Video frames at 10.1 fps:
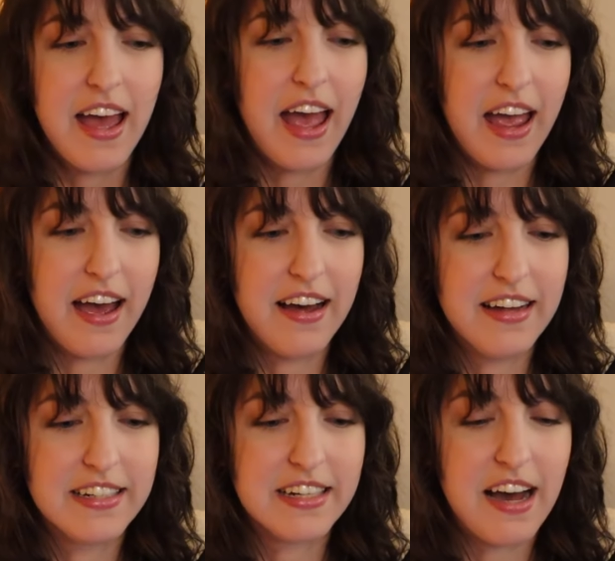
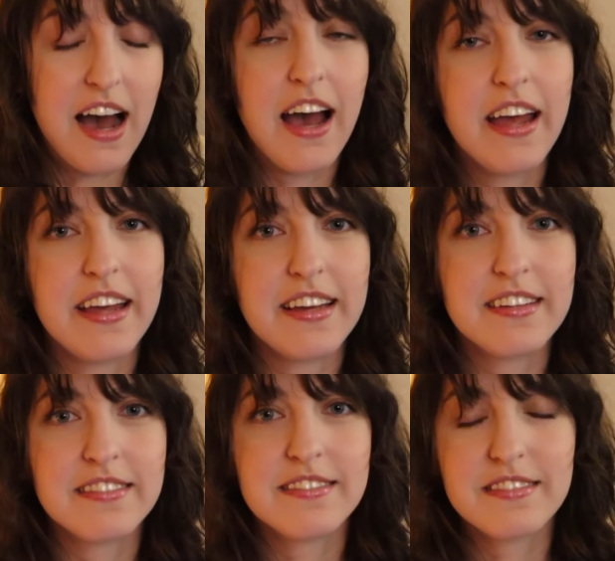And
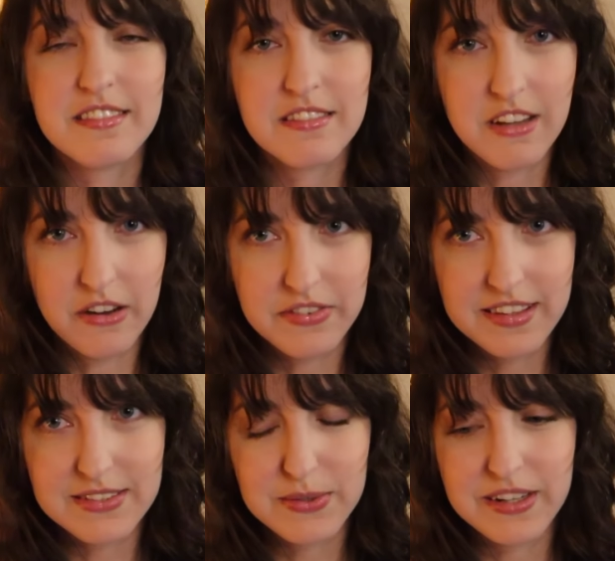I loved
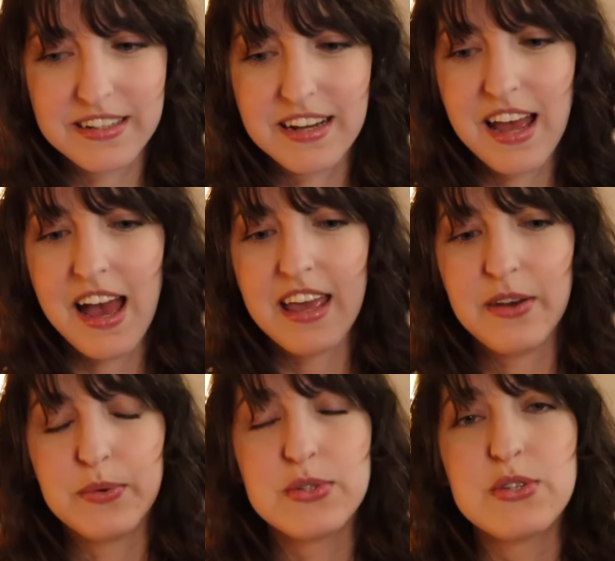this one.
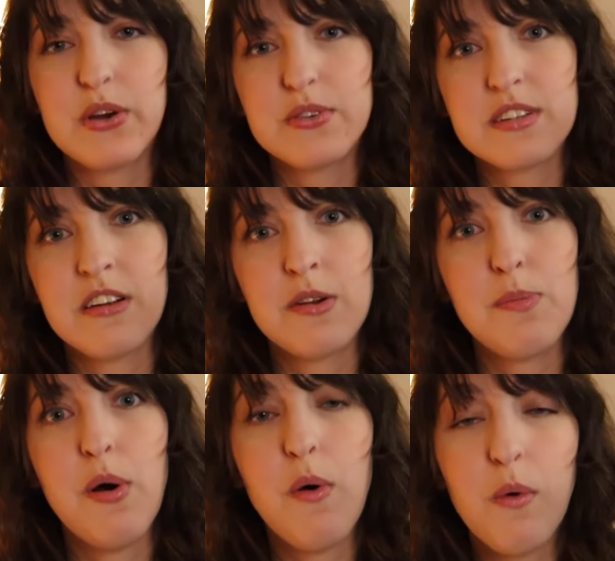It was chosen on a
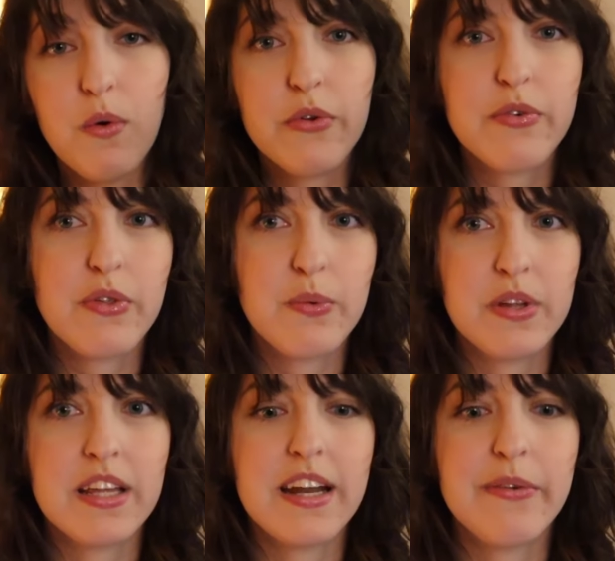poll for the
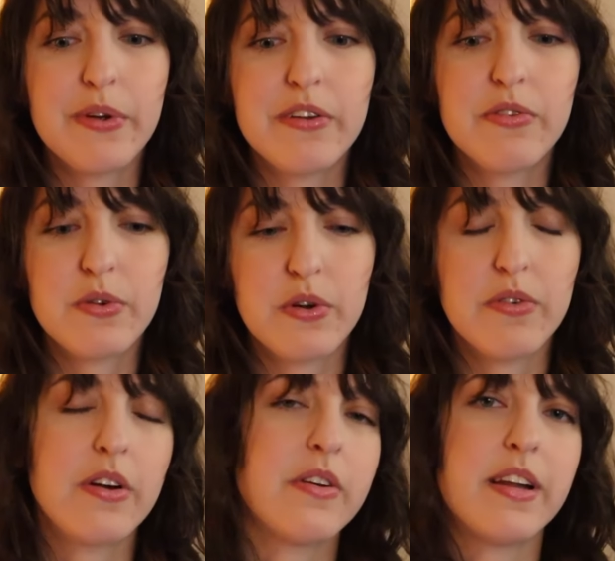one that I read for the
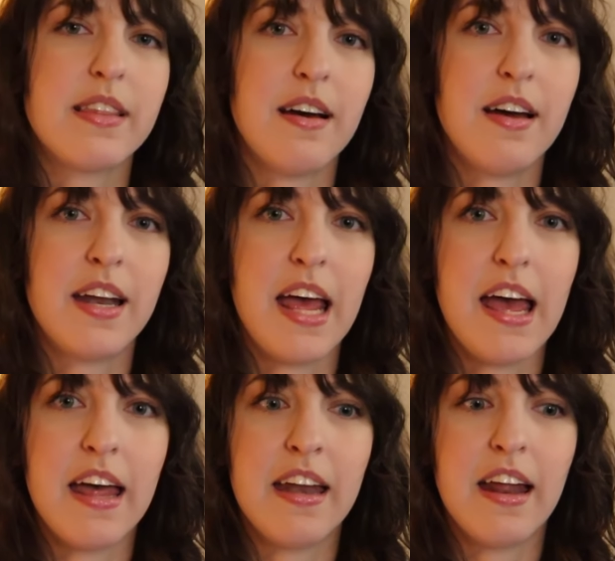24-hour readathon,
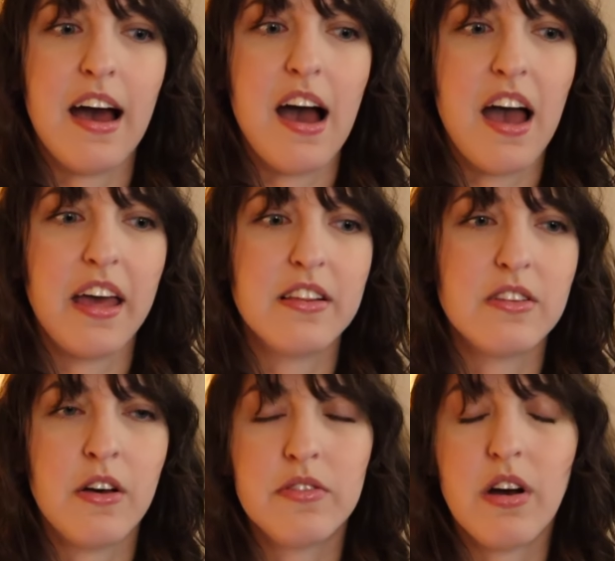and I
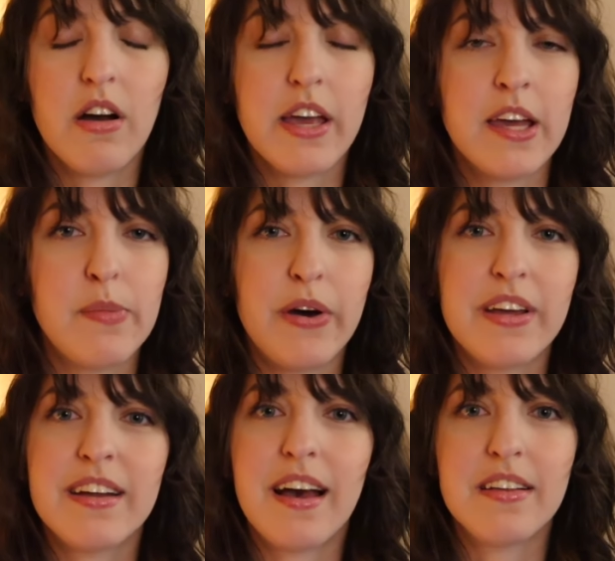loved talking about
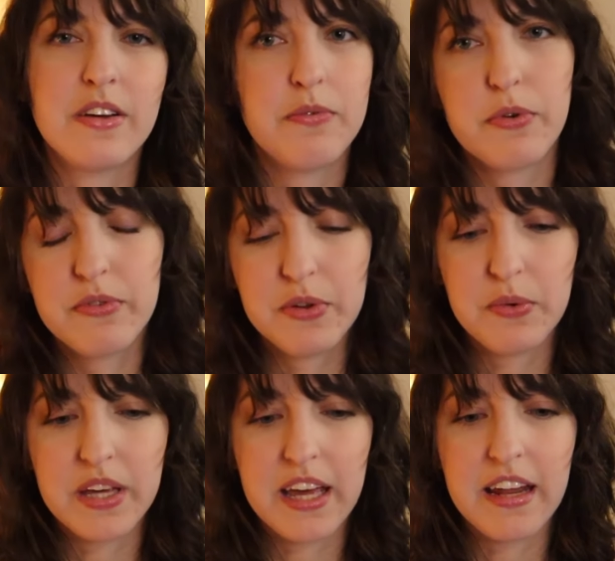it. I loved
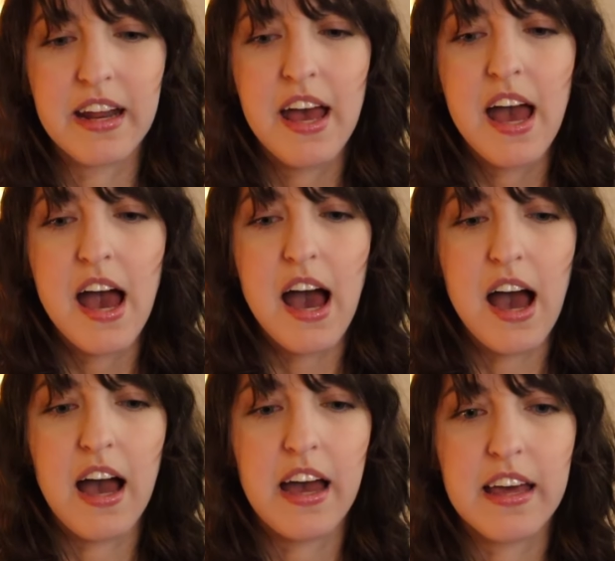reviewing it.
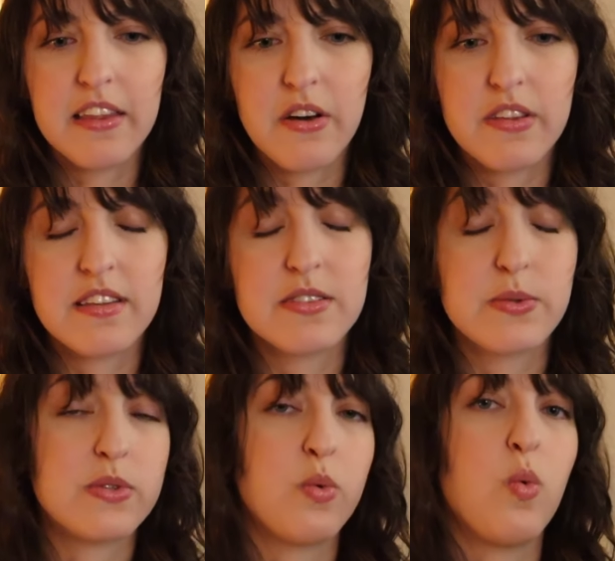I thought that this
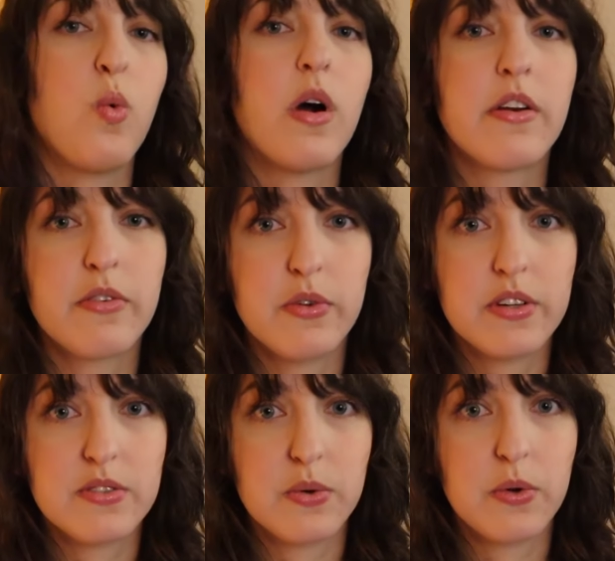was a wonderful
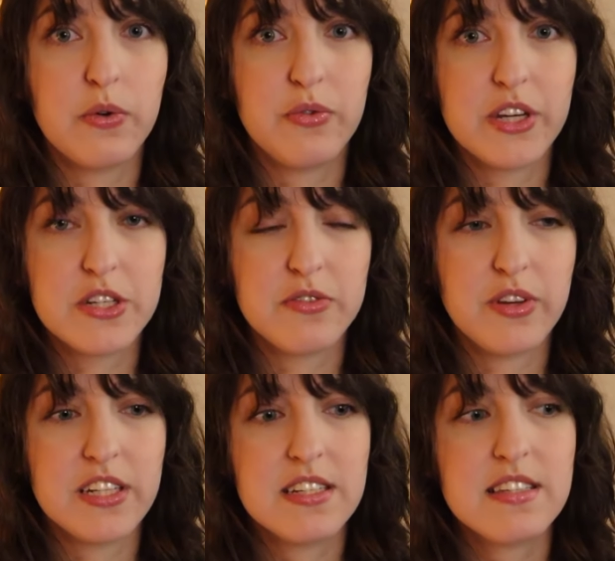historical fiction
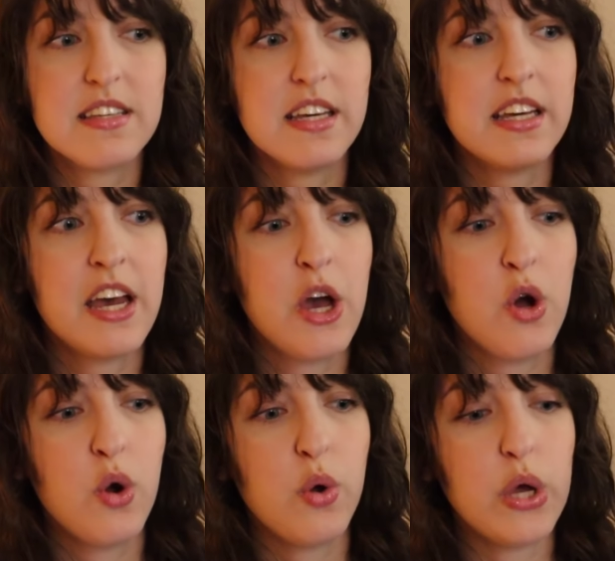fantasy.
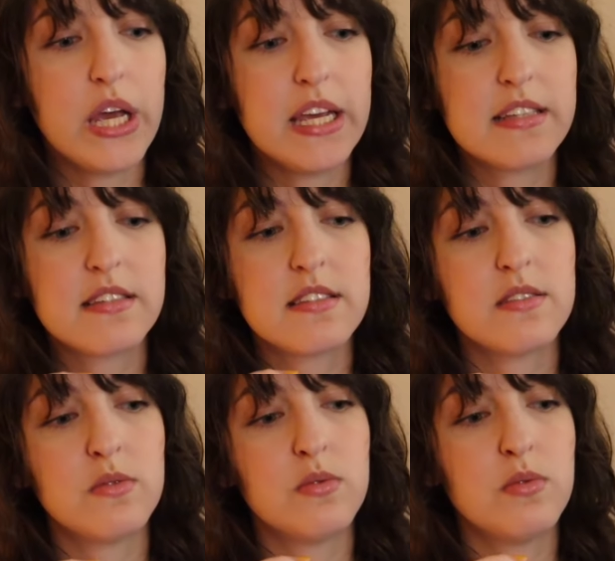It's
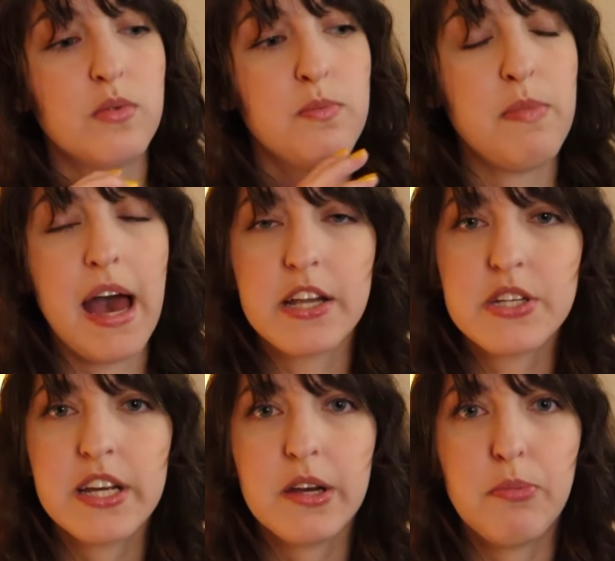
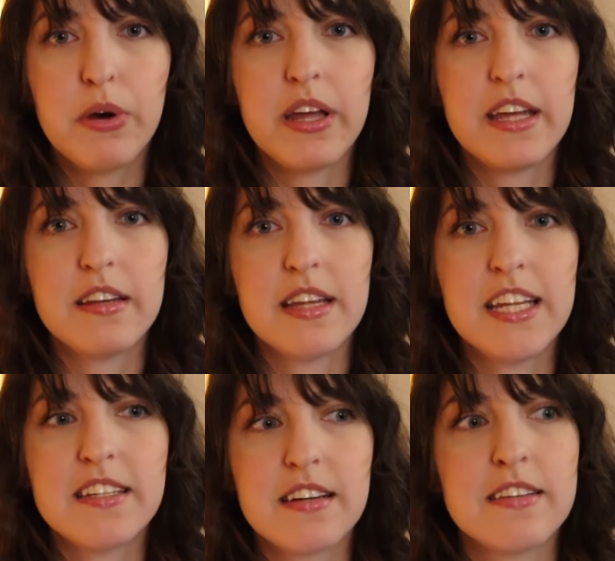magic, but
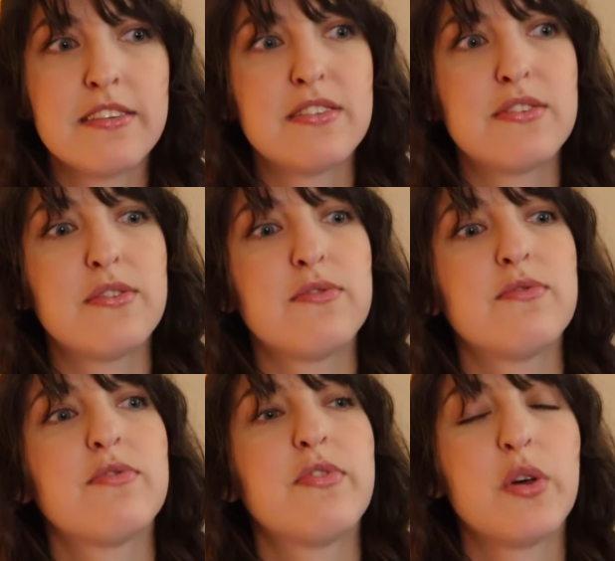it does
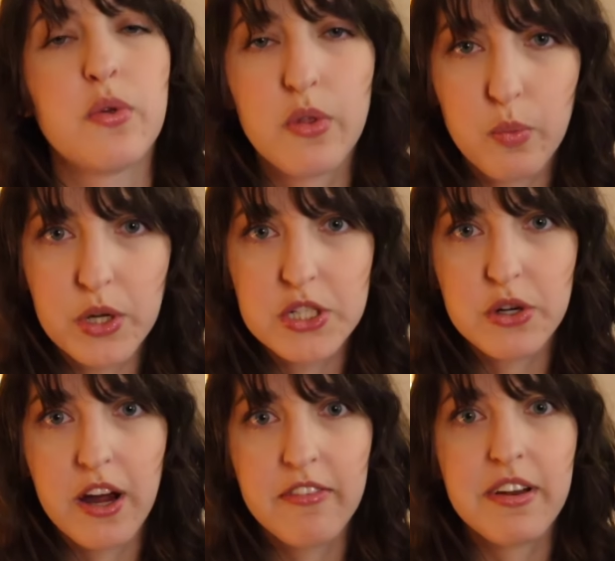feel the
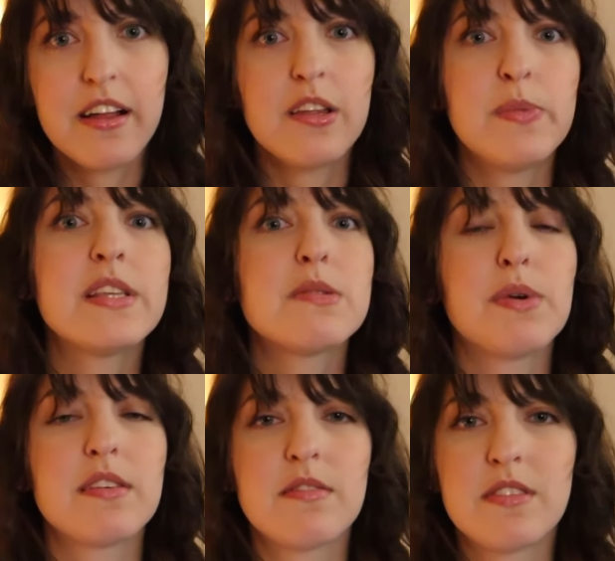witchcraft elements
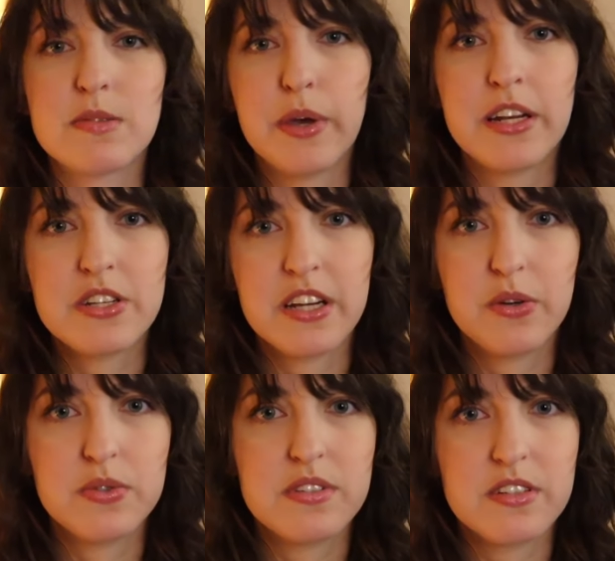because of the Spanish
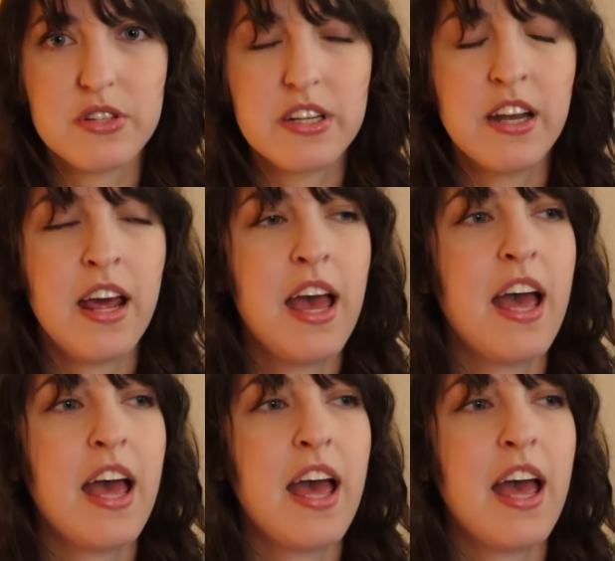Inquisition.